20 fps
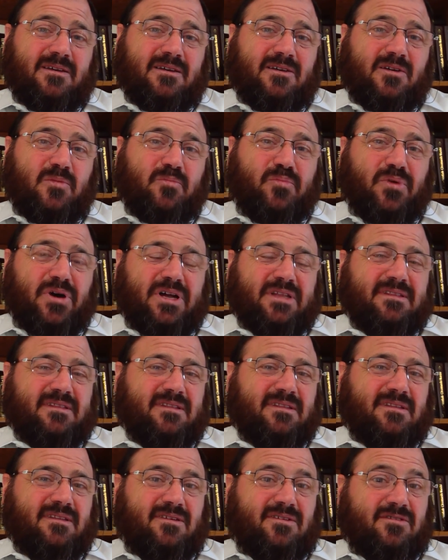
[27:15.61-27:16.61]
But
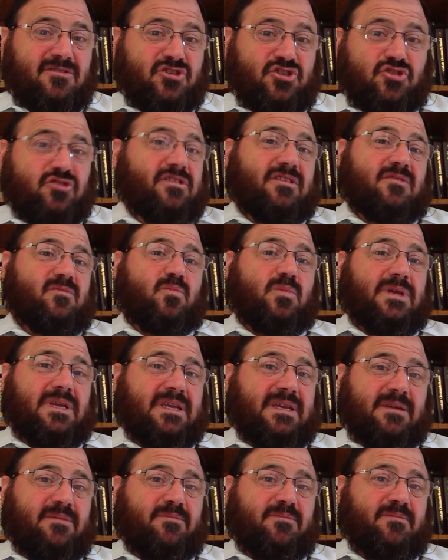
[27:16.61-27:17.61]
shouldn't
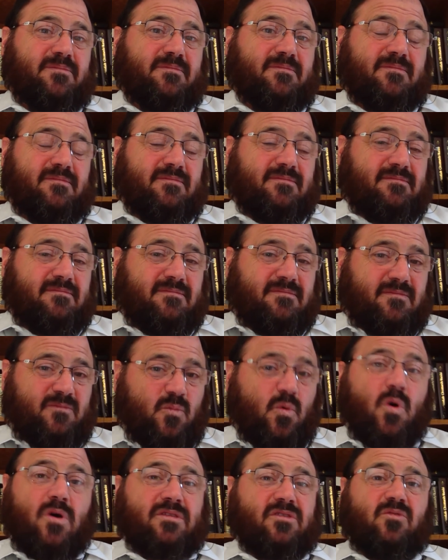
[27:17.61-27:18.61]
we
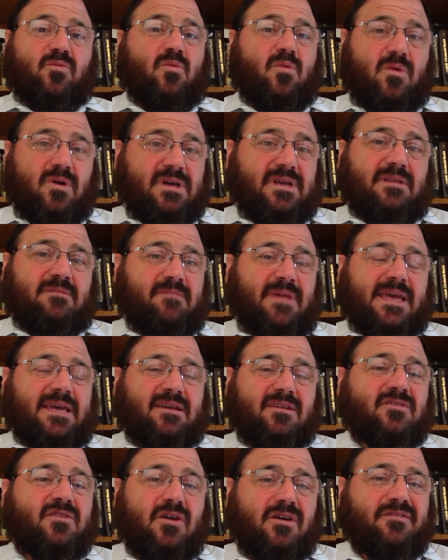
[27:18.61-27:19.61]
walk the walk and make a
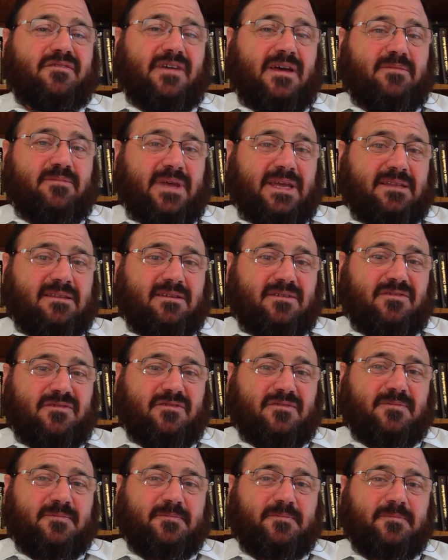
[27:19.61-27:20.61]
Toiv Metiv?
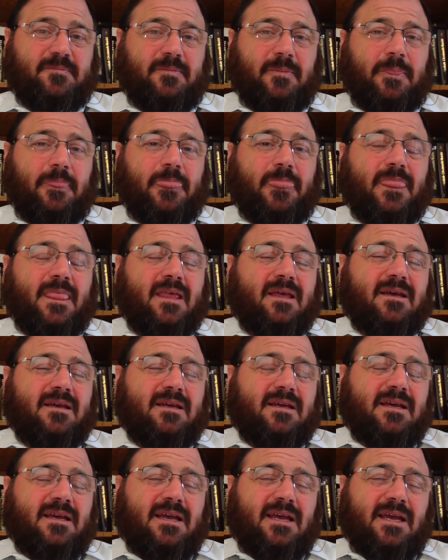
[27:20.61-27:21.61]

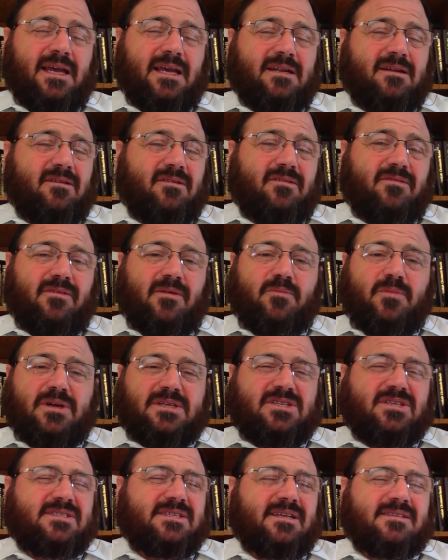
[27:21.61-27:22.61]
And Rav
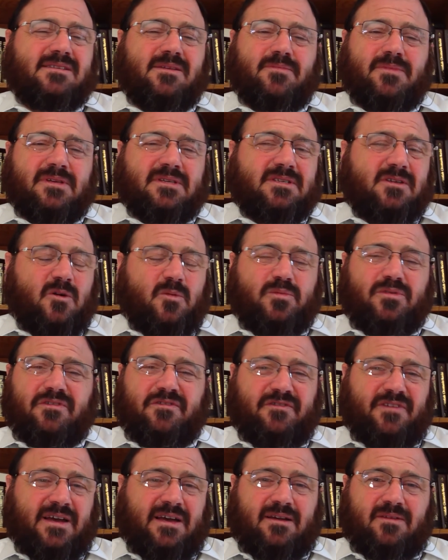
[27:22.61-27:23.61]
Moshe said something so
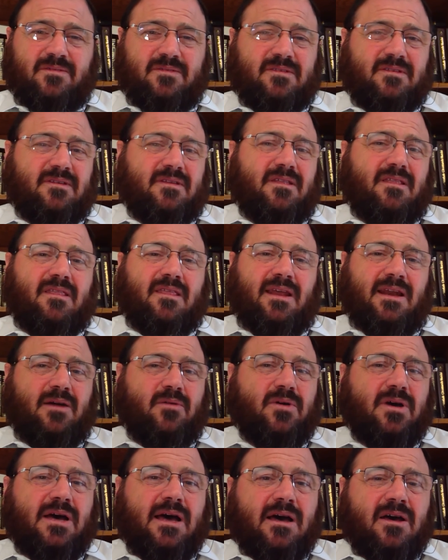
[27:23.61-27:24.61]
profound that our
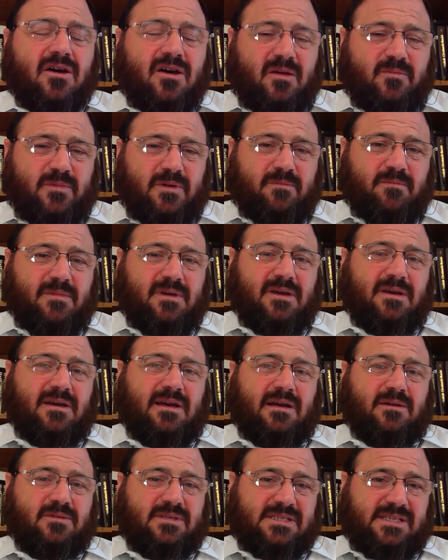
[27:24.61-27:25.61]
Chachamim,
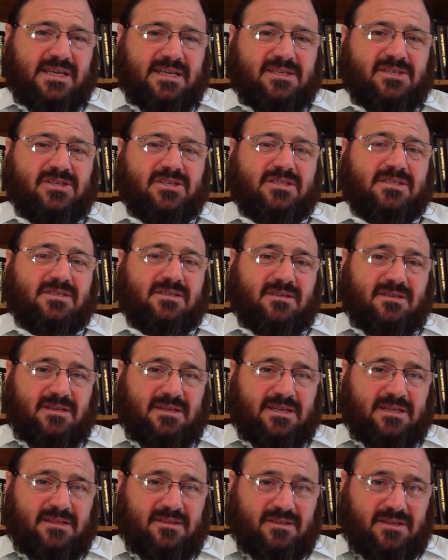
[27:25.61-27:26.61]
our sages,
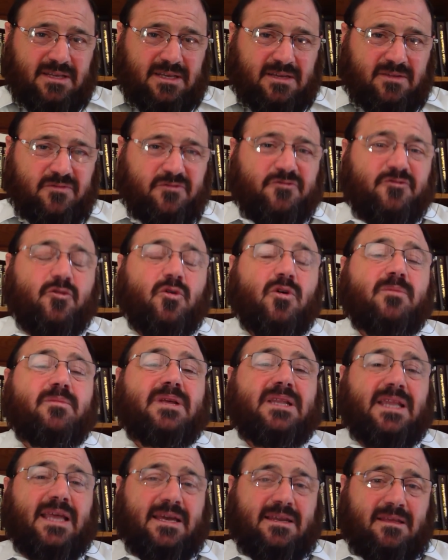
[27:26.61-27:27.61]
in
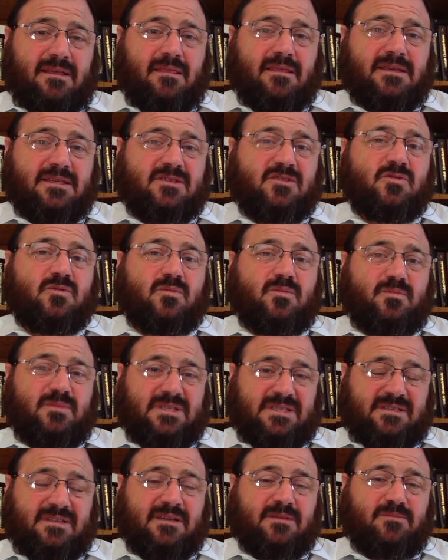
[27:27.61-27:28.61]
formulating these two
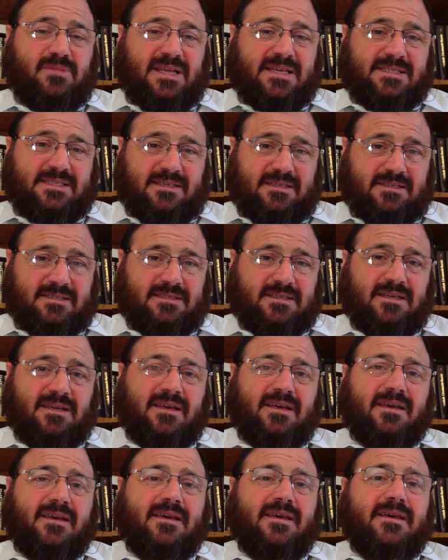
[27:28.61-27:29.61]
distinct blessings,
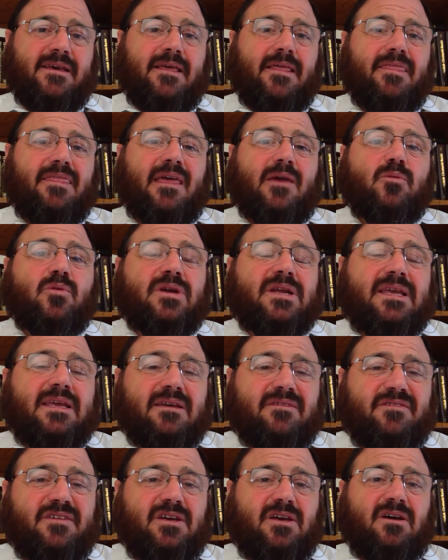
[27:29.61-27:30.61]
they were
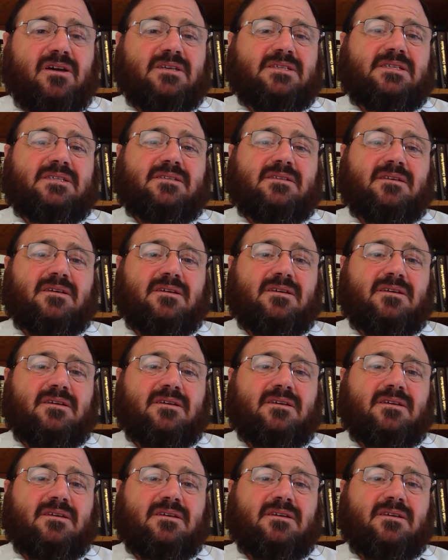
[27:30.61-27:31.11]
giving us